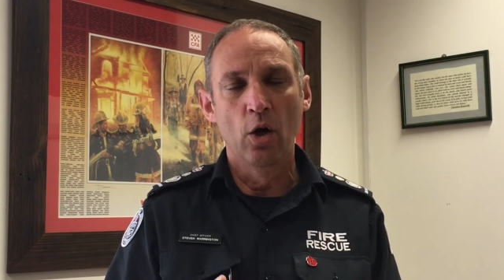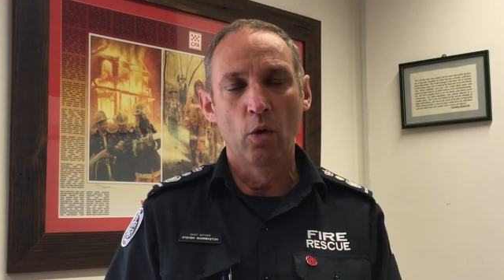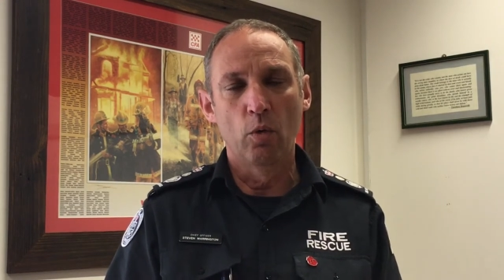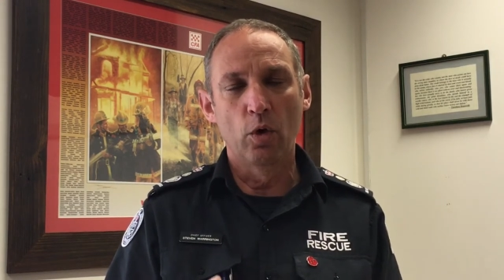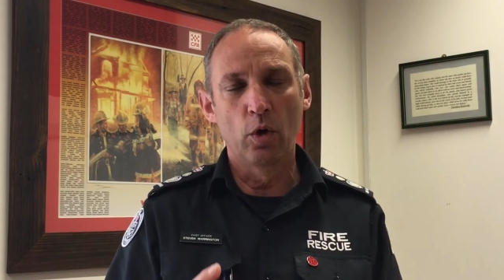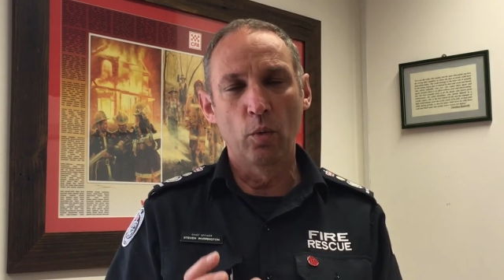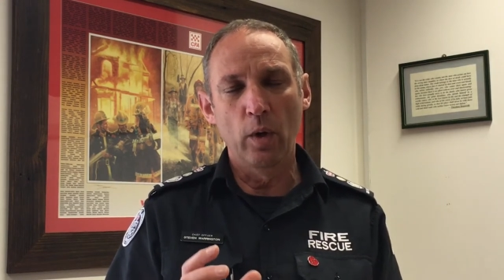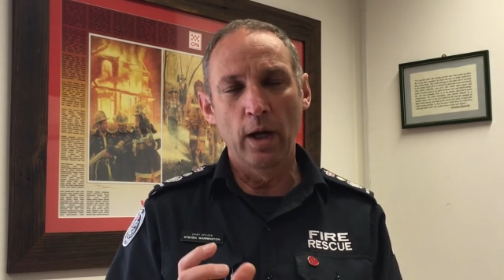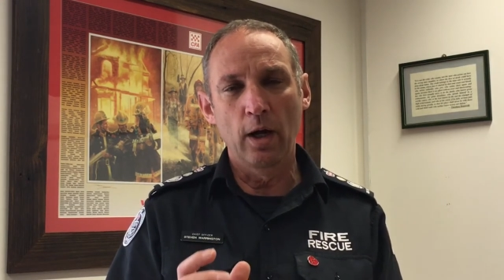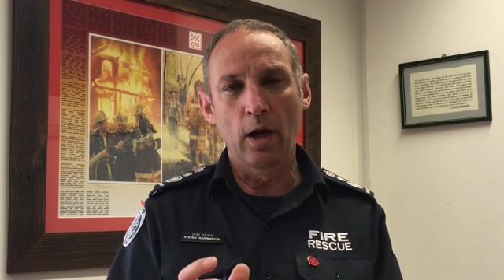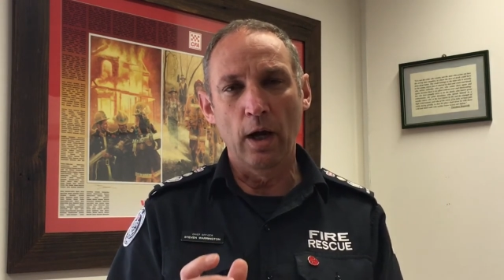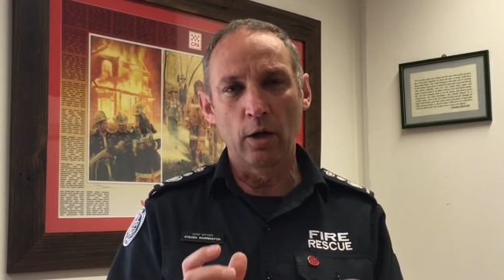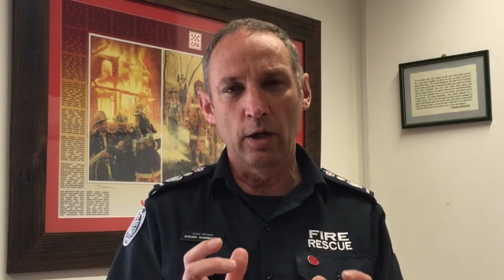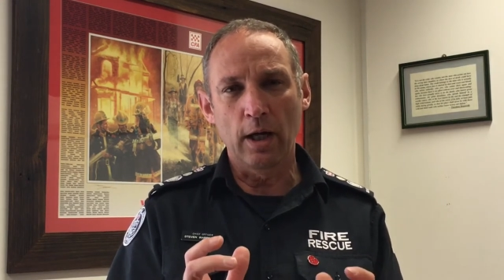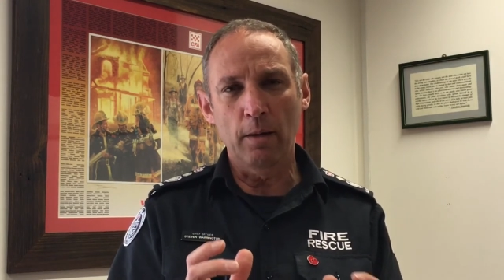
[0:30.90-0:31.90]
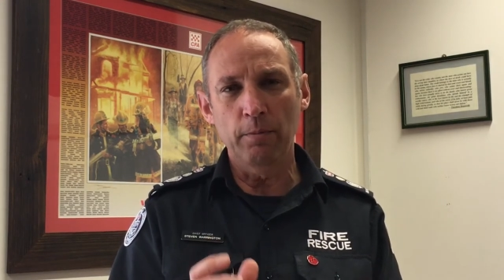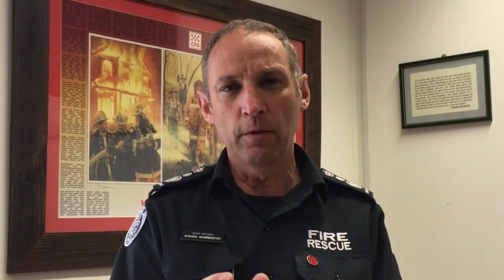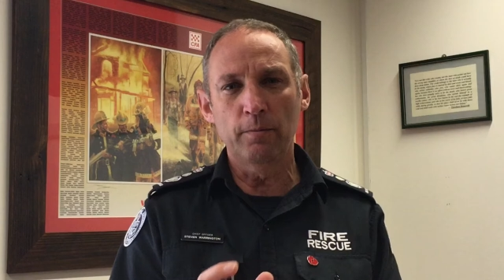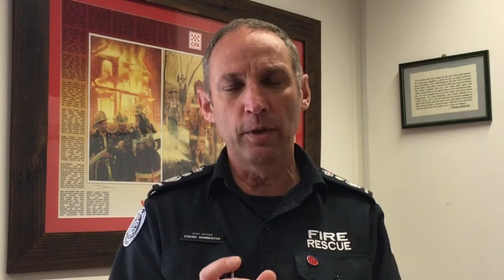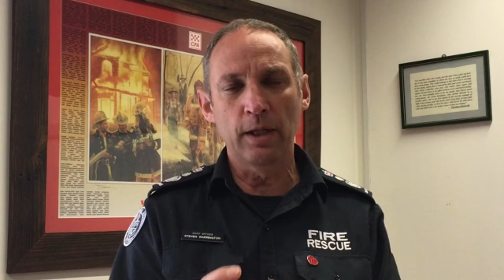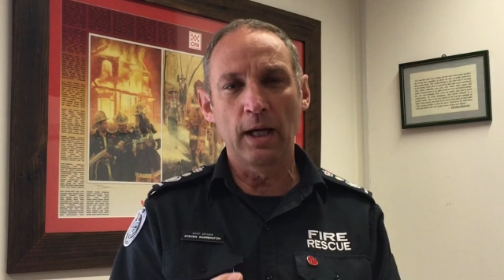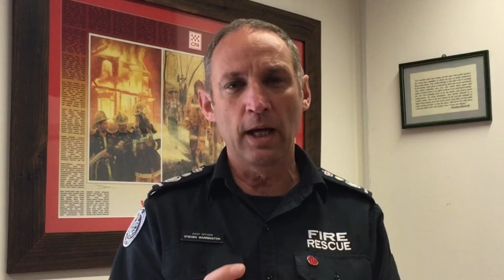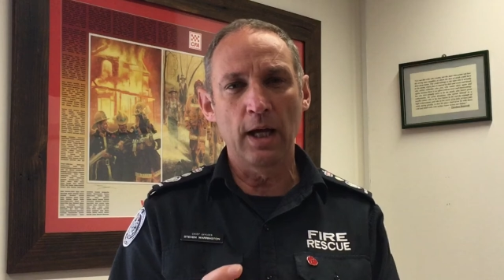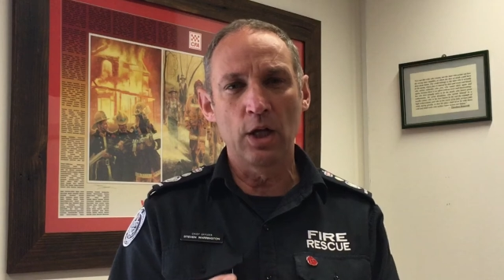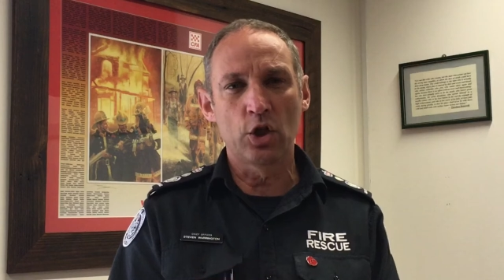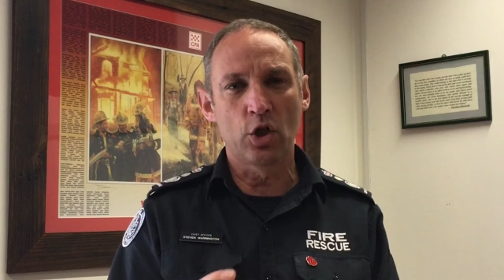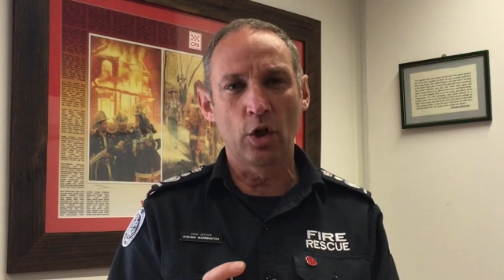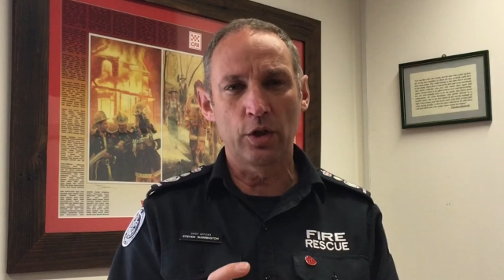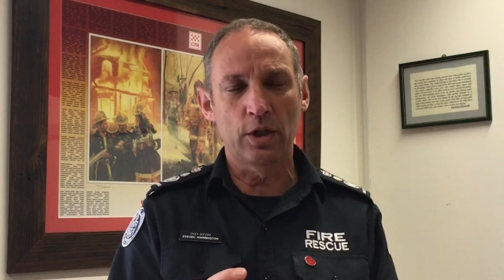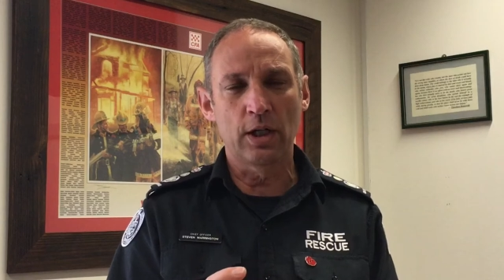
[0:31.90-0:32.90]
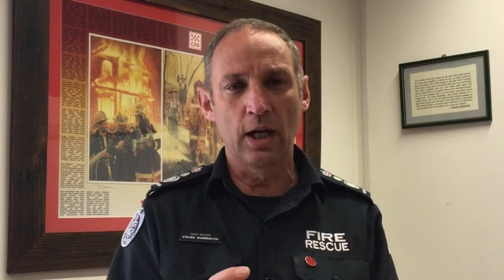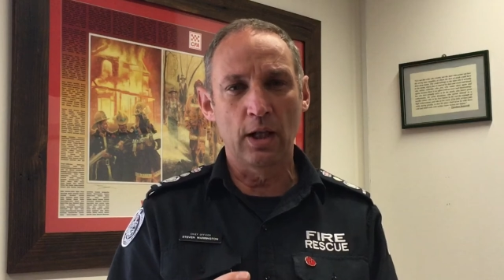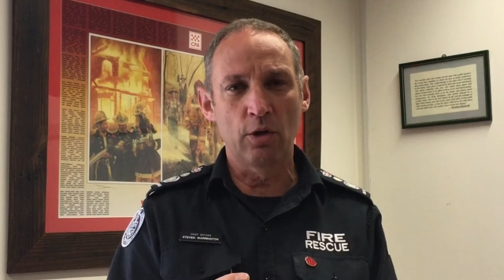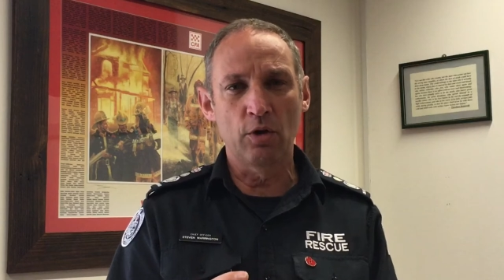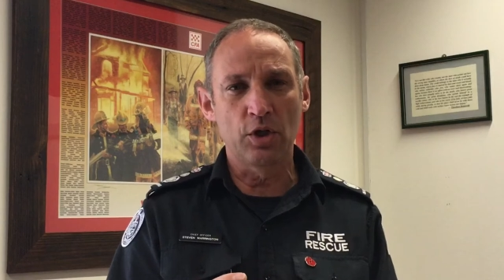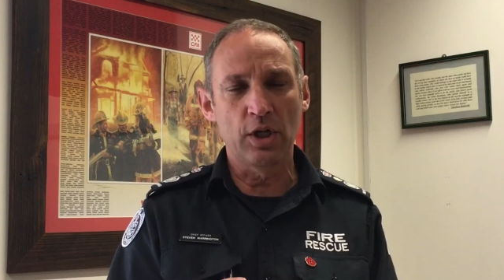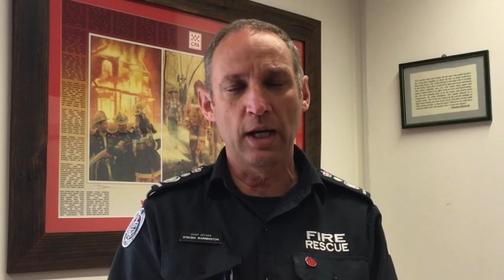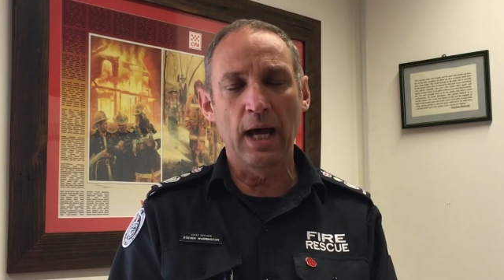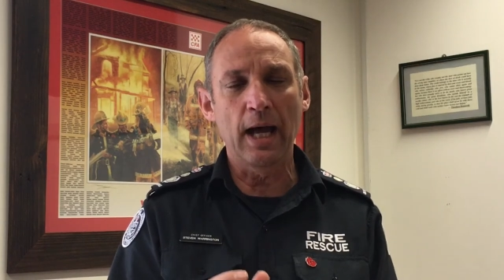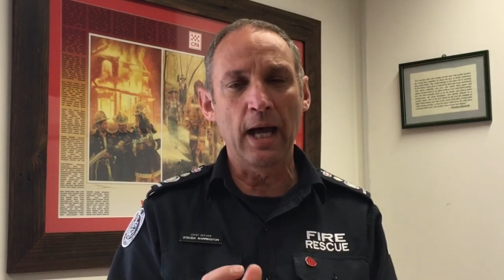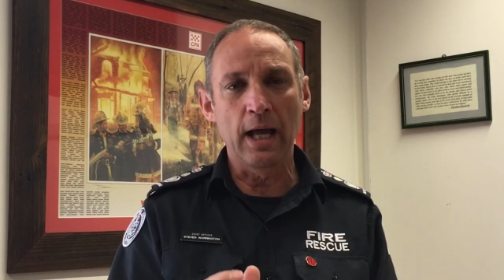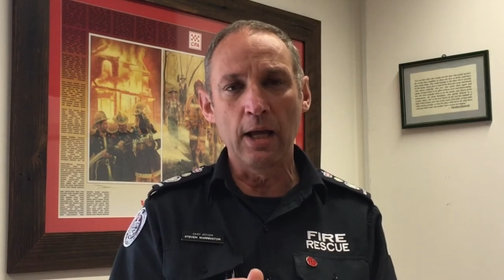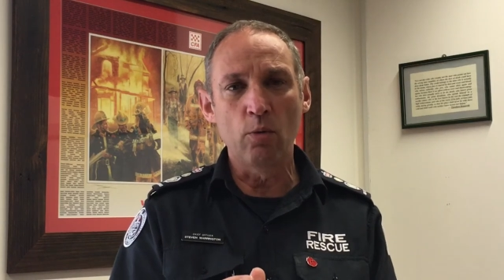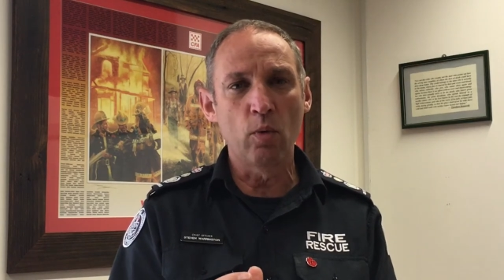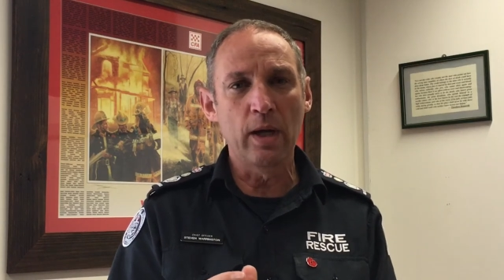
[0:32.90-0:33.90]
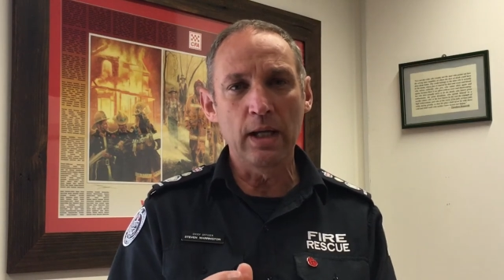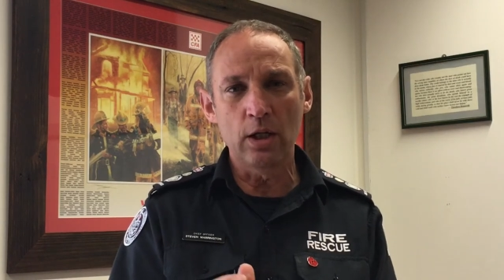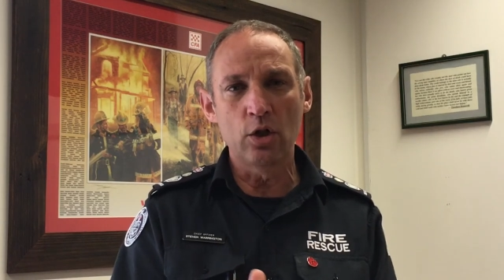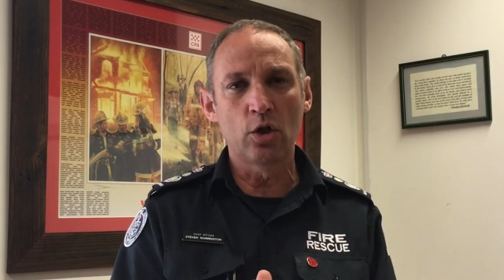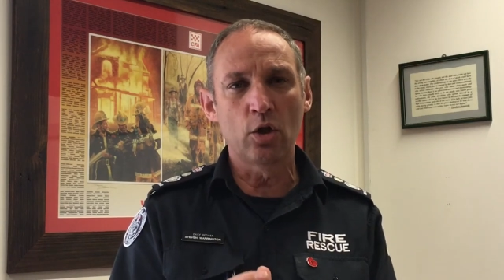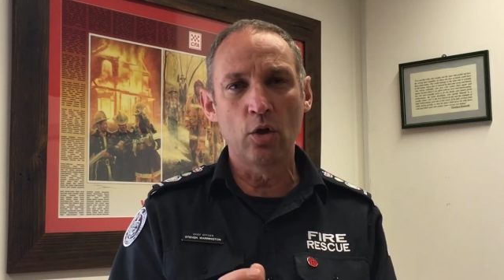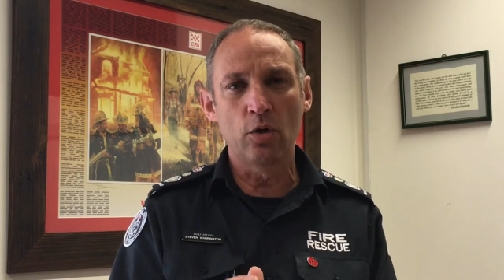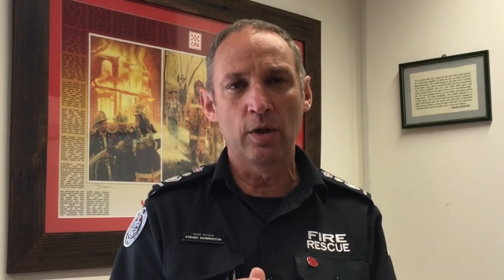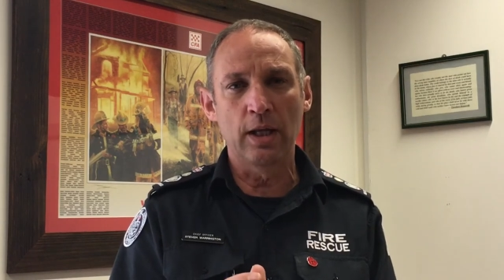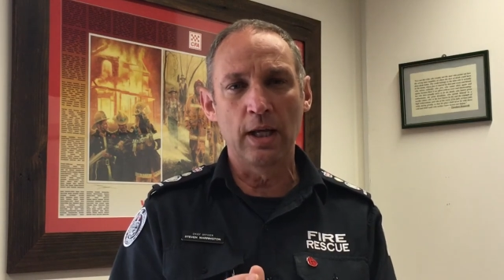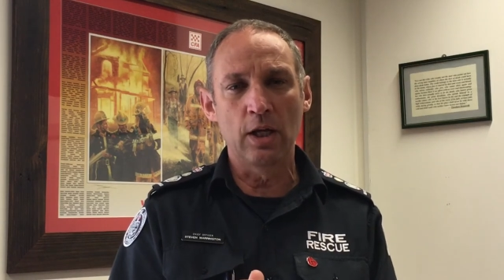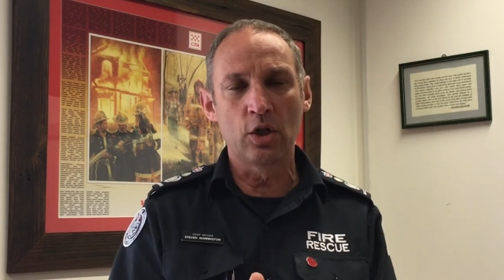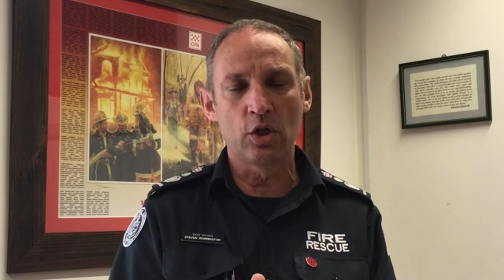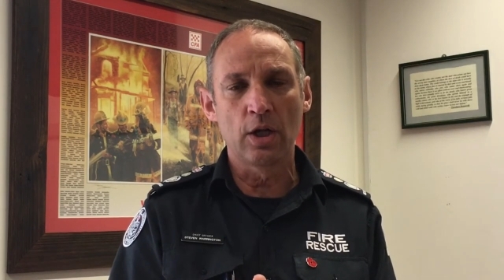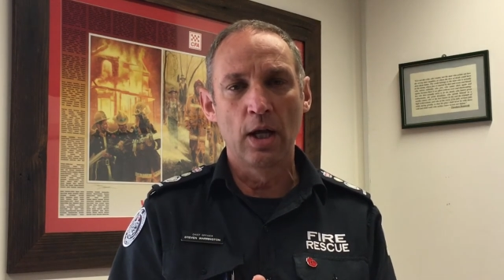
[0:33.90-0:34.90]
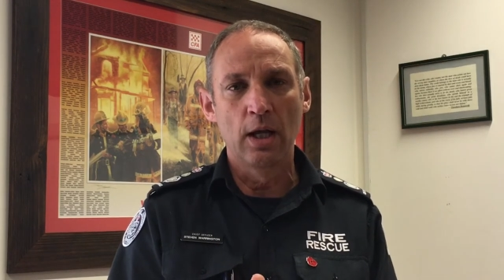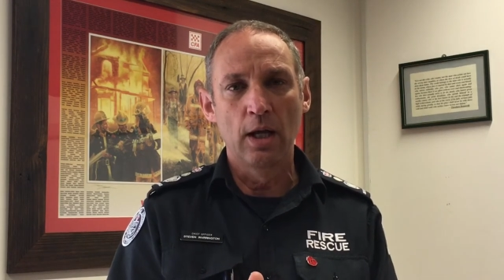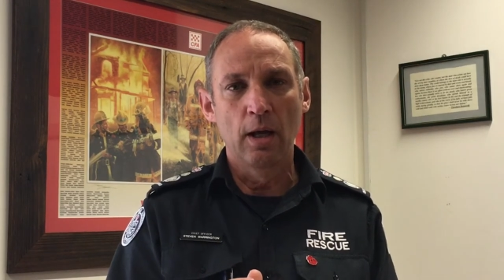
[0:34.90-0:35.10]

were where a couple of brigades got together and said, hey, we can do things